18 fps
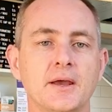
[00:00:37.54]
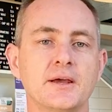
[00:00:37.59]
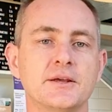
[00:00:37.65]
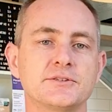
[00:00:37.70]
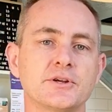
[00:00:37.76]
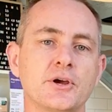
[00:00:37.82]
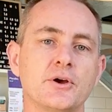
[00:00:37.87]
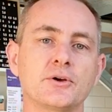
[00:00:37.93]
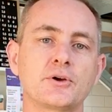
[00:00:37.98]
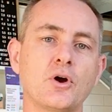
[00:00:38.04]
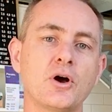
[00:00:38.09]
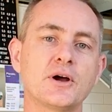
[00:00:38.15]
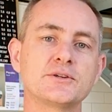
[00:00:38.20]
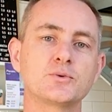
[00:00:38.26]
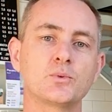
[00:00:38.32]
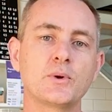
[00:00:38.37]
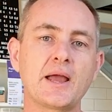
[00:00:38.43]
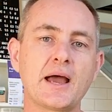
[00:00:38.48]
So
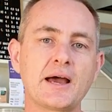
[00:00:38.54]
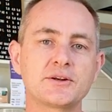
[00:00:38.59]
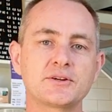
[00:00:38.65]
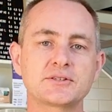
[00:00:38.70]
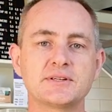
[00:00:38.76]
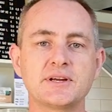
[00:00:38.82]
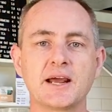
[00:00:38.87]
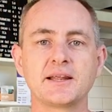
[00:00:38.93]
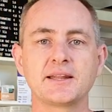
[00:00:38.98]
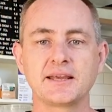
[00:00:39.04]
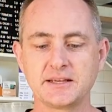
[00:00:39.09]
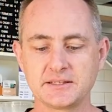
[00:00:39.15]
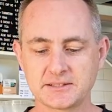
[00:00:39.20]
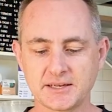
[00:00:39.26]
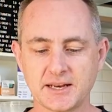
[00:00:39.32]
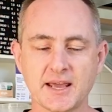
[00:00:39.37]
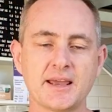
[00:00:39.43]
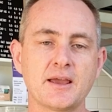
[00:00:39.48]
guys, we are just nailing in
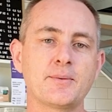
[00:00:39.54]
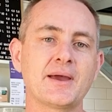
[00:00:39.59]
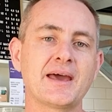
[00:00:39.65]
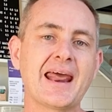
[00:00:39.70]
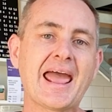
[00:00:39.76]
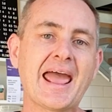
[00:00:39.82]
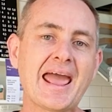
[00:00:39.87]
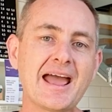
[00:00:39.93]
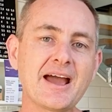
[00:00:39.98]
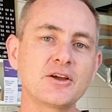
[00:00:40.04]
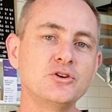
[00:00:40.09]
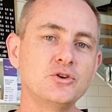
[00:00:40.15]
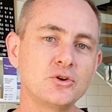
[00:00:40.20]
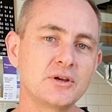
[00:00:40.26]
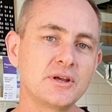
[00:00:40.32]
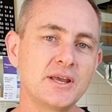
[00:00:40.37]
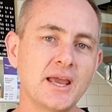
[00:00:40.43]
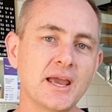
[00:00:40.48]
today about how
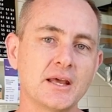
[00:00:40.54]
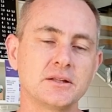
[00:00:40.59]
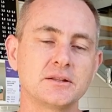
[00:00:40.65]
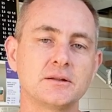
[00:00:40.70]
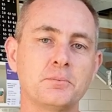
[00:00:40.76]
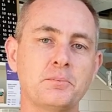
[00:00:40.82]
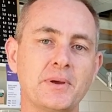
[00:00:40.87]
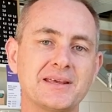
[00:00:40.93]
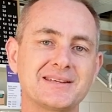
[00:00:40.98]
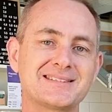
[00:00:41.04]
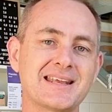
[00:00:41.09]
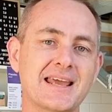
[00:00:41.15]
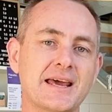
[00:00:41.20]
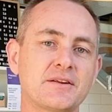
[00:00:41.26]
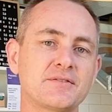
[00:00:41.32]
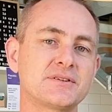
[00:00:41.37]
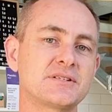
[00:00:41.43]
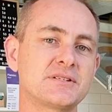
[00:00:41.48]
you can get the best
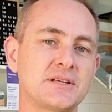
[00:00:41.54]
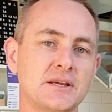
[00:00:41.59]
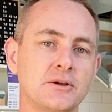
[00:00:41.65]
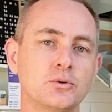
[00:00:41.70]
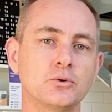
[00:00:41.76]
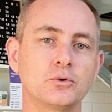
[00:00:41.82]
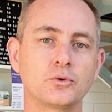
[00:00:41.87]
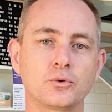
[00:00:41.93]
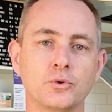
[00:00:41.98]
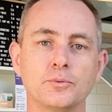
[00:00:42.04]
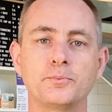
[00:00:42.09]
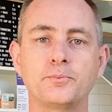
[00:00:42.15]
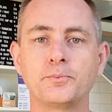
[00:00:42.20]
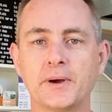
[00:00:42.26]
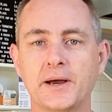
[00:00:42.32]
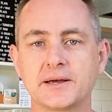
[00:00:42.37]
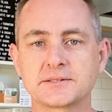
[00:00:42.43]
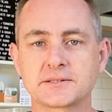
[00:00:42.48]
out of a single group
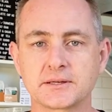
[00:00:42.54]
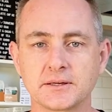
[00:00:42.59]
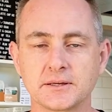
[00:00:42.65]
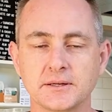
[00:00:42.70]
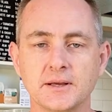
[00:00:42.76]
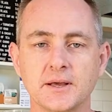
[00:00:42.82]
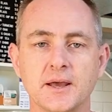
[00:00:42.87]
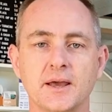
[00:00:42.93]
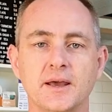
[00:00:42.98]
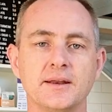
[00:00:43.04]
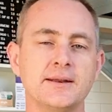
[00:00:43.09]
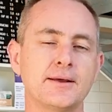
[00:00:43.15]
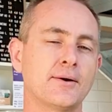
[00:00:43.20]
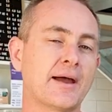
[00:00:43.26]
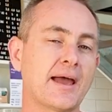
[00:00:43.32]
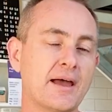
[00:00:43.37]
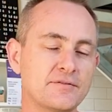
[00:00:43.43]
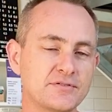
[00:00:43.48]
basket.
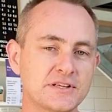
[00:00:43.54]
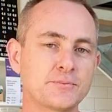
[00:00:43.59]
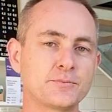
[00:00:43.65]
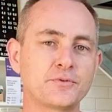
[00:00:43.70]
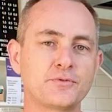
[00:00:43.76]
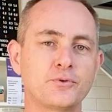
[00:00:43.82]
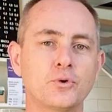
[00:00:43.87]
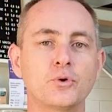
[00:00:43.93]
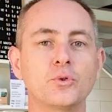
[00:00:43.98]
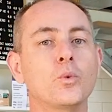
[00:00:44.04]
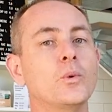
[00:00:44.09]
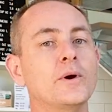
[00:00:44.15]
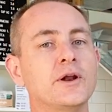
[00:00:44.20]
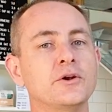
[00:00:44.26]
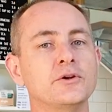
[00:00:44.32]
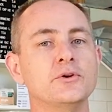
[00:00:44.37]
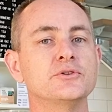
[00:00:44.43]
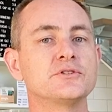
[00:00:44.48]
Now, I have said before that we
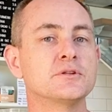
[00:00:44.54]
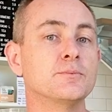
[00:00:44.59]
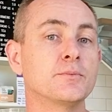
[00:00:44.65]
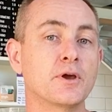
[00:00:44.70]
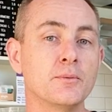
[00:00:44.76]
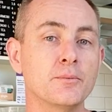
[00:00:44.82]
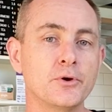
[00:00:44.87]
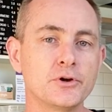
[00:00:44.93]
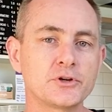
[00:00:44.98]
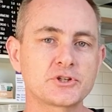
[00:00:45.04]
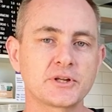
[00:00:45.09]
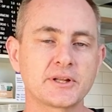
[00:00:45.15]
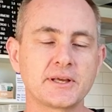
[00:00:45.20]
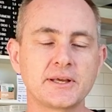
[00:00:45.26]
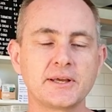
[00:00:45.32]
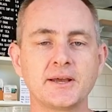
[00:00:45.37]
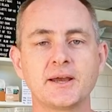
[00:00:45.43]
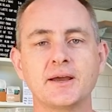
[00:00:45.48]
don't use them
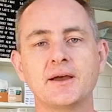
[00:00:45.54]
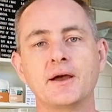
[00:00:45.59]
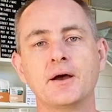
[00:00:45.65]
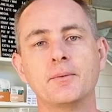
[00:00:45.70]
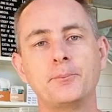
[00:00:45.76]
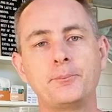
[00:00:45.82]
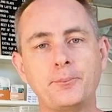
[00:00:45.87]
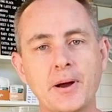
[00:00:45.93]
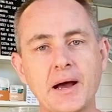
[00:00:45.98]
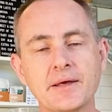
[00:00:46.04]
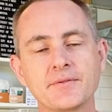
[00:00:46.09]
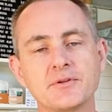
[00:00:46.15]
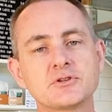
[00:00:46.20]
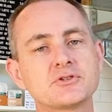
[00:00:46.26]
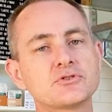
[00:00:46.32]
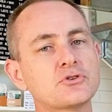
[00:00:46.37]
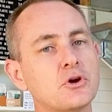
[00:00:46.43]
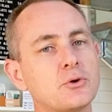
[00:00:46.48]
commercially, but
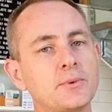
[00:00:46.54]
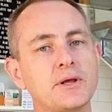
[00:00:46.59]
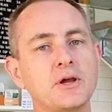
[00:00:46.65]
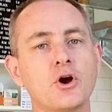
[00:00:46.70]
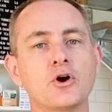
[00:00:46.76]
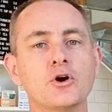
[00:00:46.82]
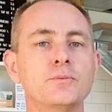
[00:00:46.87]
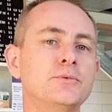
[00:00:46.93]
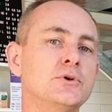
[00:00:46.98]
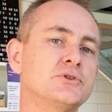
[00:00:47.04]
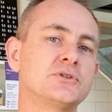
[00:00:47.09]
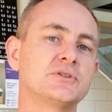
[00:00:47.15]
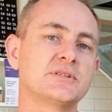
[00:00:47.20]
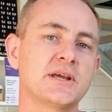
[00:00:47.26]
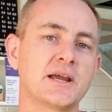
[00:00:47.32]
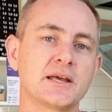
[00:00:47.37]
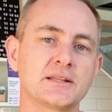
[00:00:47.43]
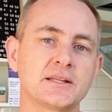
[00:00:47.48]
there's so many home
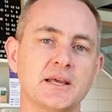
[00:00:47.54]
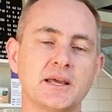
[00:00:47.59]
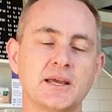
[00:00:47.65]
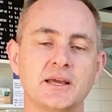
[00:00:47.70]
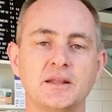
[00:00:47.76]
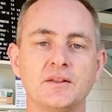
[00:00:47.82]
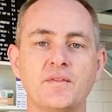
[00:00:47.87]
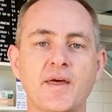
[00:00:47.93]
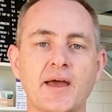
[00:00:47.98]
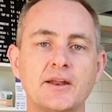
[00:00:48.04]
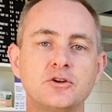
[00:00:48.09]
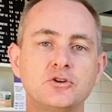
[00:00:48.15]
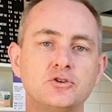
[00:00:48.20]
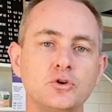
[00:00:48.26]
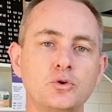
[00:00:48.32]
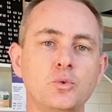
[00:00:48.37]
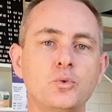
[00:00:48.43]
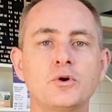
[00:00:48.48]
users out there
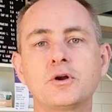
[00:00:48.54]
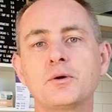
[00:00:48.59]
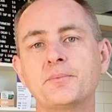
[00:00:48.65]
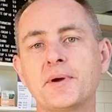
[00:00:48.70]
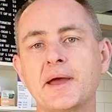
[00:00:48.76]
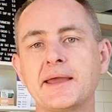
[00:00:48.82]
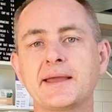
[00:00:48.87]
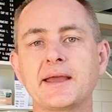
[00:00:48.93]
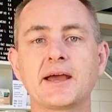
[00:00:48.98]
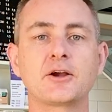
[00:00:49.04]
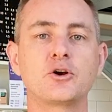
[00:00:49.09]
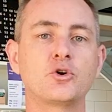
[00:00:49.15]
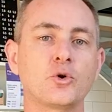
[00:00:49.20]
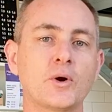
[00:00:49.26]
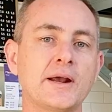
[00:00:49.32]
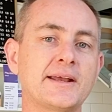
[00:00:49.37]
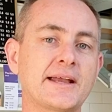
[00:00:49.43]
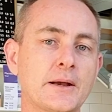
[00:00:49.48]
that do want to make a
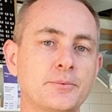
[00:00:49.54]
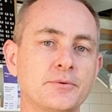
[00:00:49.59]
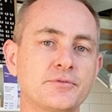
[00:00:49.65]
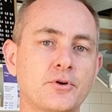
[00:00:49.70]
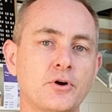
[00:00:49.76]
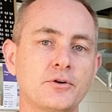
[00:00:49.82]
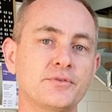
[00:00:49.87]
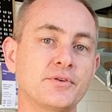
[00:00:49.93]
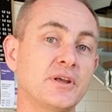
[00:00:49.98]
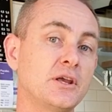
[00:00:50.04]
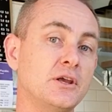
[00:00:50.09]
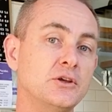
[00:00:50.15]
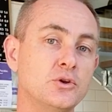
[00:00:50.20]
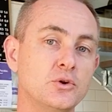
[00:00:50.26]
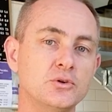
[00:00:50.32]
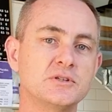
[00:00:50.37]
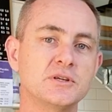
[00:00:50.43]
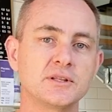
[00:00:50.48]
great cup of coffee
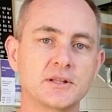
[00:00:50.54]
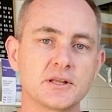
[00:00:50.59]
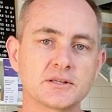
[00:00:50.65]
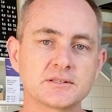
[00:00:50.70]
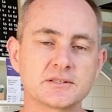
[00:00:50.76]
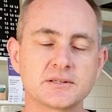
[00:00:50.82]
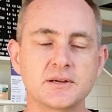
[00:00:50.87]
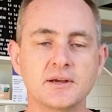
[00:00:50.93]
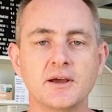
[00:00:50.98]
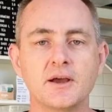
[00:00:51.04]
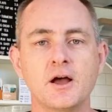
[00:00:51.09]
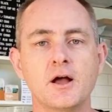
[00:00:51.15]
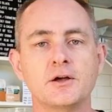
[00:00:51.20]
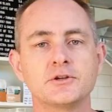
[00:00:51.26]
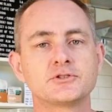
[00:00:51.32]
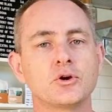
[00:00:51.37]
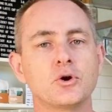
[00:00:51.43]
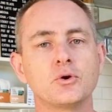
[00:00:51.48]
using this.
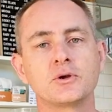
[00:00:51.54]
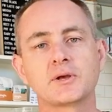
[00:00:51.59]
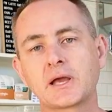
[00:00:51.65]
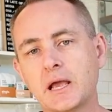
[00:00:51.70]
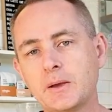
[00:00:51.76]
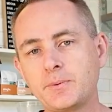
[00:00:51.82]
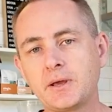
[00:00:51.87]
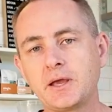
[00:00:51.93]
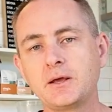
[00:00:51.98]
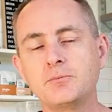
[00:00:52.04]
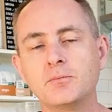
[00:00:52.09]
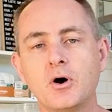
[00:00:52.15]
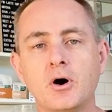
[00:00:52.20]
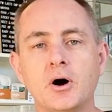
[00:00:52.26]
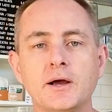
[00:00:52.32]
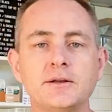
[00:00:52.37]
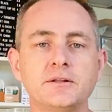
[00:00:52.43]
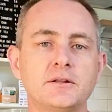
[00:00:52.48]
So keeping in
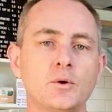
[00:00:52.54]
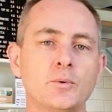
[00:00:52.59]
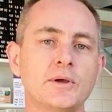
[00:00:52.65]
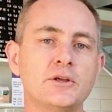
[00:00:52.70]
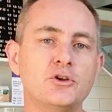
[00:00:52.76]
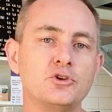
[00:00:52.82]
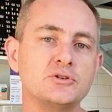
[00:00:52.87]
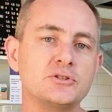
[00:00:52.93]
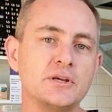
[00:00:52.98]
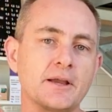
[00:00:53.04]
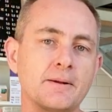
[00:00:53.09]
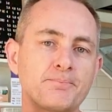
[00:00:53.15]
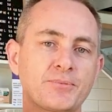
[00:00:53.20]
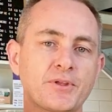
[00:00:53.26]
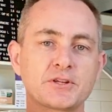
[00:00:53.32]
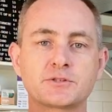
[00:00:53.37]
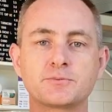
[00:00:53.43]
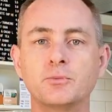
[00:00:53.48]
mind that we're using
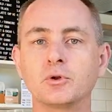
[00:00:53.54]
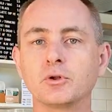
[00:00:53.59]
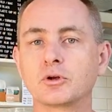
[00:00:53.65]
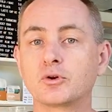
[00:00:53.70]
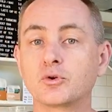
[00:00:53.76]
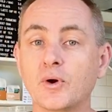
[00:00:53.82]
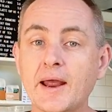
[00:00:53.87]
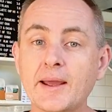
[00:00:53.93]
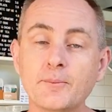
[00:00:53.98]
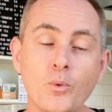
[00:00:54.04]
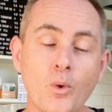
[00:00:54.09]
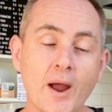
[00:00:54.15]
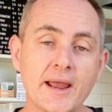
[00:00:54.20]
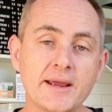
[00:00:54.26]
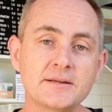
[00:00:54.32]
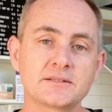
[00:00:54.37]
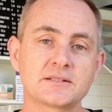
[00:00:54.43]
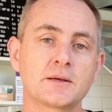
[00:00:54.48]
a smaller gram
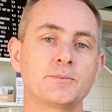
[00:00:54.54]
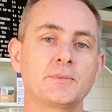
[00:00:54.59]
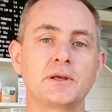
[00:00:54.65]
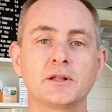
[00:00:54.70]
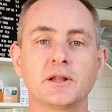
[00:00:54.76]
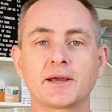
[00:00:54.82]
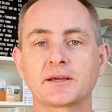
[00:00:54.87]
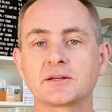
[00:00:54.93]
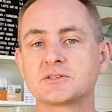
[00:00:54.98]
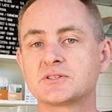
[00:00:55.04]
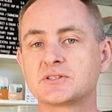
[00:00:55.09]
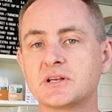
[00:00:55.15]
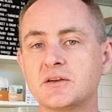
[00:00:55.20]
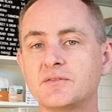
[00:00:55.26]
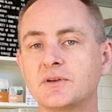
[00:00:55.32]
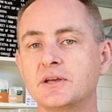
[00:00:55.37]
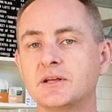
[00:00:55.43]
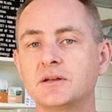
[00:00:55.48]
weight, something like a
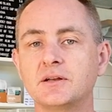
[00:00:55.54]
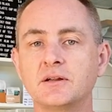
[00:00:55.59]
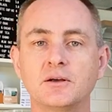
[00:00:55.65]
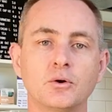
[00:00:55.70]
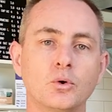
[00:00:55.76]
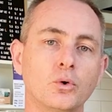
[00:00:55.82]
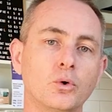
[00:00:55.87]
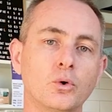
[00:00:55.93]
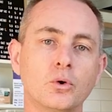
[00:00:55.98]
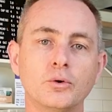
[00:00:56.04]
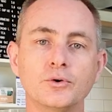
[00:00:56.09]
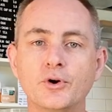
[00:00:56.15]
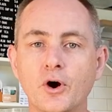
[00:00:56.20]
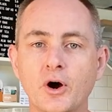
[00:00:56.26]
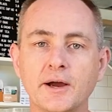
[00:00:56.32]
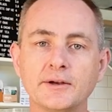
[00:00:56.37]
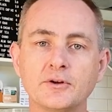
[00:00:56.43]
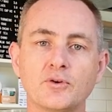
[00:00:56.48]
7 or
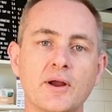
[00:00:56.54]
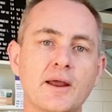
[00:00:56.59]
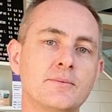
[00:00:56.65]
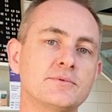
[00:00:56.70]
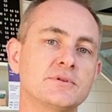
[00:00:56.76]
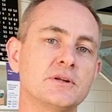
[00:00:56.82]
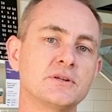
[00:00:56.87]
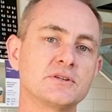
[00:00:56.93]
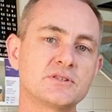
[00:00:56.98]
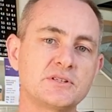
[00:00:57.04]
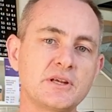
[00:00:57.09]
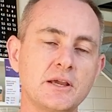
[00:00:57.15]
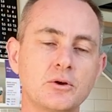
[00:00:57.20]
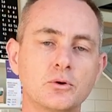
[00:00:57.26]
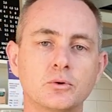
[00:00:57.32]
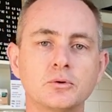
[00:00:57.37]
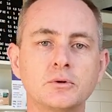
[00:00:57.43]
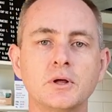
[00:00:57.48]
9 grams in a
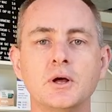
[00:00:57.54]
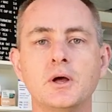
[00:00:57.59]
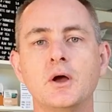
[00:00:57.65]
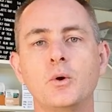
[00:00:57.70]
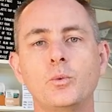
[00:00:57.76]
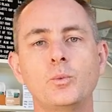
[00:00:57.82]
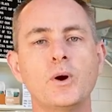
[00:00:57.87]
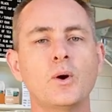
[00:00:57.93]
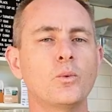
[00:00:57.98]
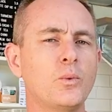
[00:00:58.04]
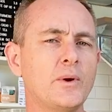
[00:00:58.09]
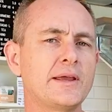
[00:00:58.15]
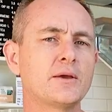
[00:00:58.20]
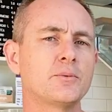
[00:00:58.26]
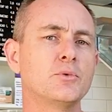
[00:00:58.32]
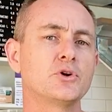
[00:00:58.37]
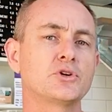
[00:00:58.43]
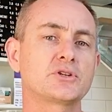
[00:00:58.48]
single, where we
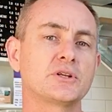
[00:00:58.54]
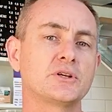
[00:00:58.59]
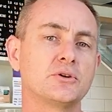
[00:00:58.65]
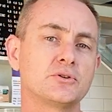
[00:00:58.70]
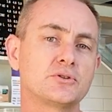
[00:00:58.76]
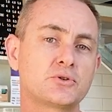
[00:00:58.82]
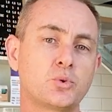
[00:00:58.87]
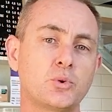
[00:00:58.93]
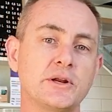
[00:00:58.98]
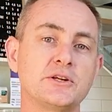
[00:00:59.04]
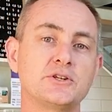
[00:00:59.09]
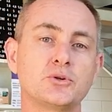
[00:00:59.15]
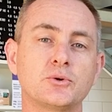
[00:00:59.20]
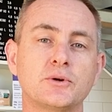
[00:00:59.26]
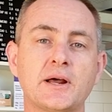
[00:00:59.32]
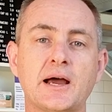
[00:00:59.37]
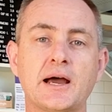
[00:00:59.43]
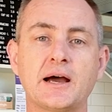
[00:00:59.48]
commercially use
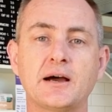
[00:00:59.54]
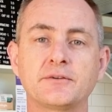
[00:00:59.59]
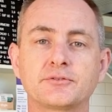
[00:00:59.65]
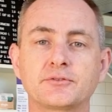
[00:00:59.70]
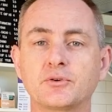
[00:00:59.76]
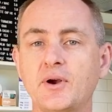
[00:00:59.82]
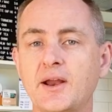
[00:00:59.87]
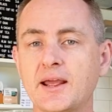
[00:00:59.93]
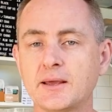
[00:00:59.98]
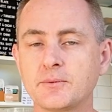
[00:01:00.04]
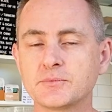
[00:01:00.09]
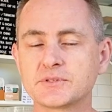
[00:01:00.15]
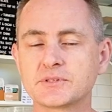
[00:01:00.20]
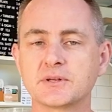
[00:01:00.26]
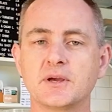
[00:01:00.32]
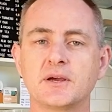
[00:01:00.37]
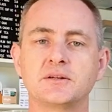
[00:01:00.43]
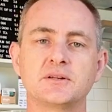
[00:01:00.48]
22.5
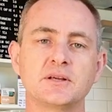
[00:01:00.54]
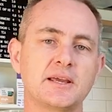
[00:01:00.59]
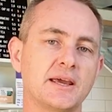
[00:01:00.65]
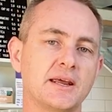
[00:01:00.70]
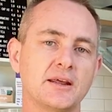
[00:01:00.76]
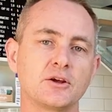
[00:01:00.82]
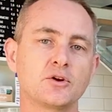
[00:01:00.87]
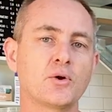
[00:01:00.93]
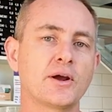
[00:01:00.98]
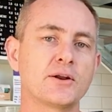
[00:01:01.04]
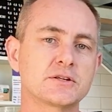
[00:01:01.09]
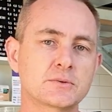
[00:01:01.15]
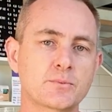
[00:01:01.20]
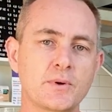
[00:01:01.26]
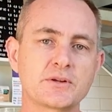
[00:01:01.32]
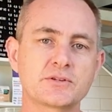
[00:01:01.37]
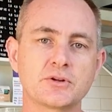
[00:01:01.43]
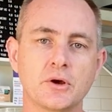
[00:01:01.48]
grams to get a great
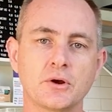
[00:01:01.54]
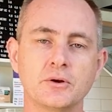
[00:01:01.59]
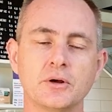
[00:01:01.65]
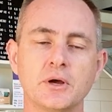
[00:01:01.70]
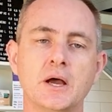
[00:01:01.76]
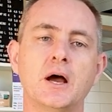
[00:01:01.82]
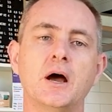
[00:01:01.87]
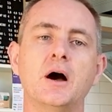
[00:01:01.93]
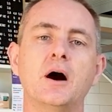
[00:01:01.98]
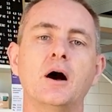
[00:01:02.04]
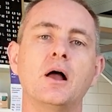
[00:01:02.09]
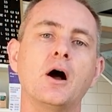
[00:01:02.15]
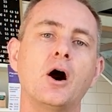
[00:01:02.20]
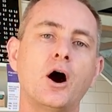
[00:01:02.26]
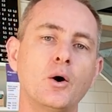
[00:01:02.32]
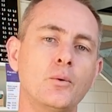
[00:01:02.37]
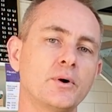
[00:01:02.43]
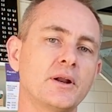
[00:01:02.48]
espresso,
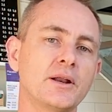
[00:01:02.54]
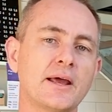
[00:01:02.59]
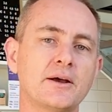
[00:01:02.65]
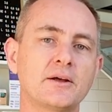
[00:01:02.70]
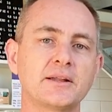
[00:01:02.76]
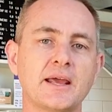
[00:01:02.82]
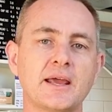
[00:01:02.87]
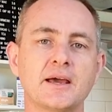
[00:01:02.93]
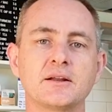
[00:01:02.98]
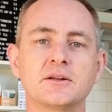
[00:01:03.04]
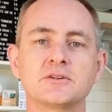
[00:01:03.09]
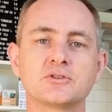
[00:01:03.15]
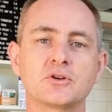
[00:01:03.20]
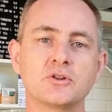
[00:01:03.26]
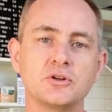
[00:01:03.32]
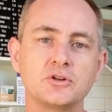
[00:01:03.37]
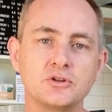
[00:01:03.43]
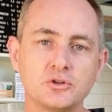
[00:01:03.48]
I want to nail down
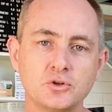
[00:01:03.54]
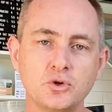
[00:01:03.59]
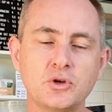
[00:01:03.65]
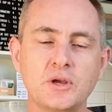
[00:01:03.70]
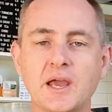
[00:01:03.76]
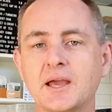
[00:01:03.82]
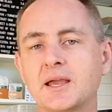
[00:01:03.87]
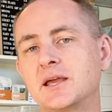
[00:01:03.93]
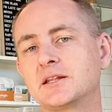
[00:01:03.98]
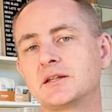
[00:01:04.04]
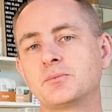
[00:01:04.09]
so that you can get